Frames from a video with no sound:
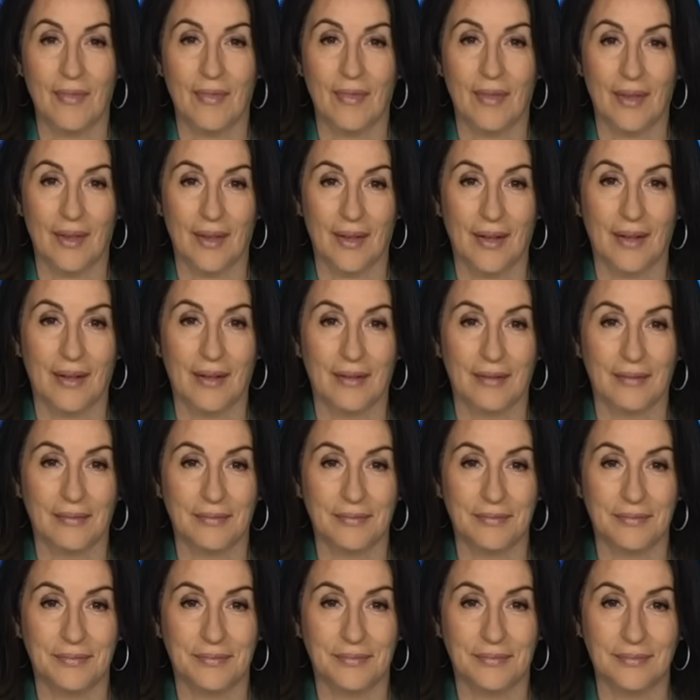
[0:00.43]

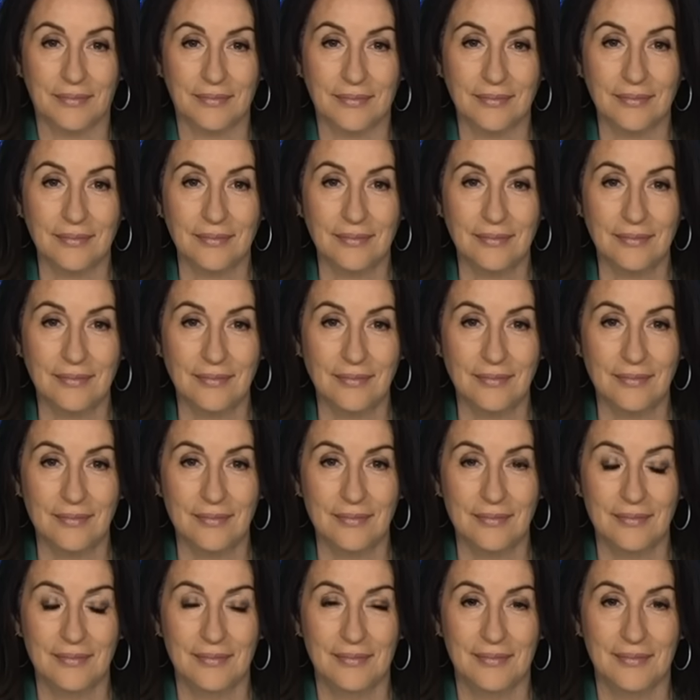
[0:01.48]

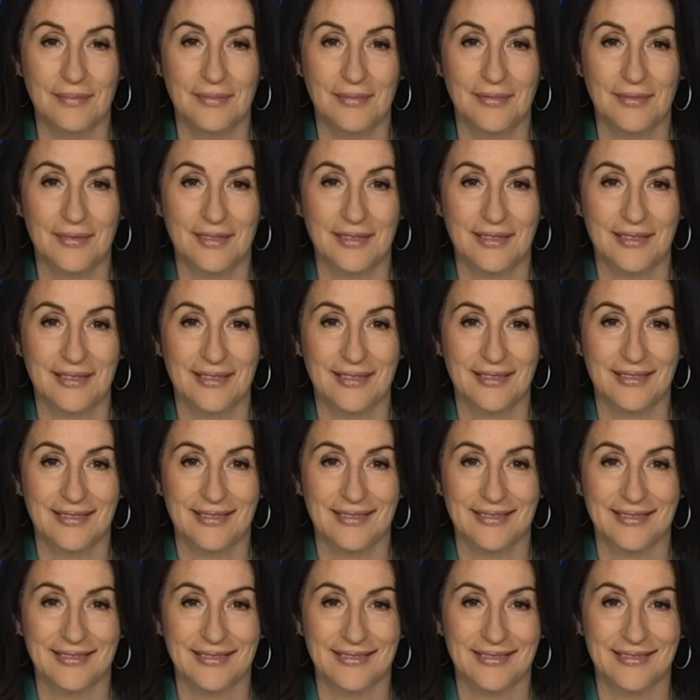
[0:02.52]

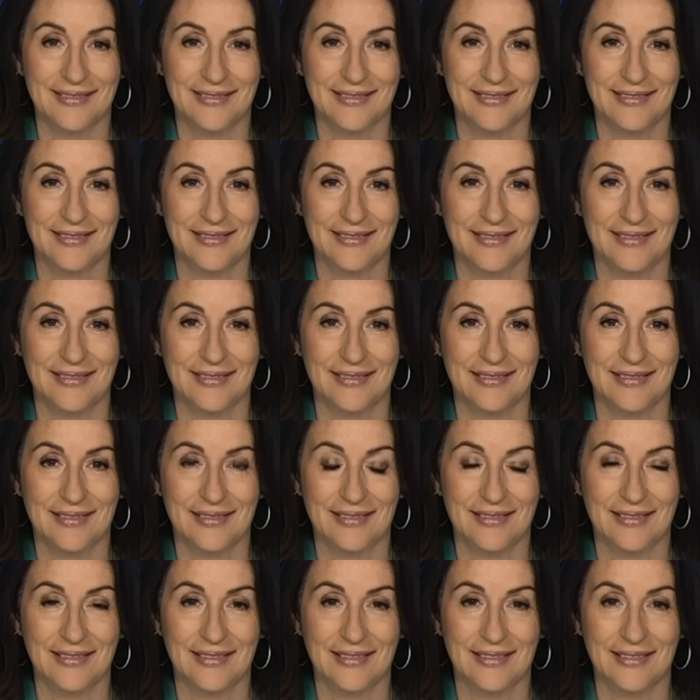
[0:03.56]

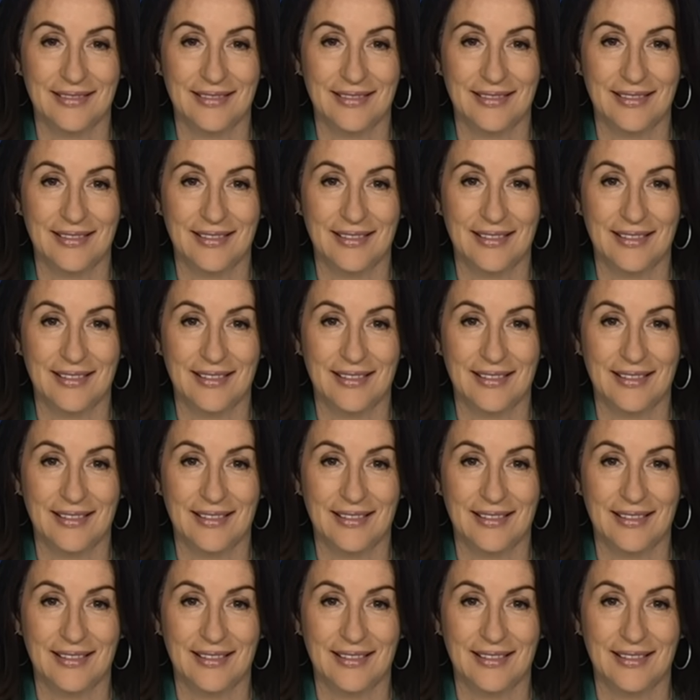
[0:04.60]
The person shown says nothing.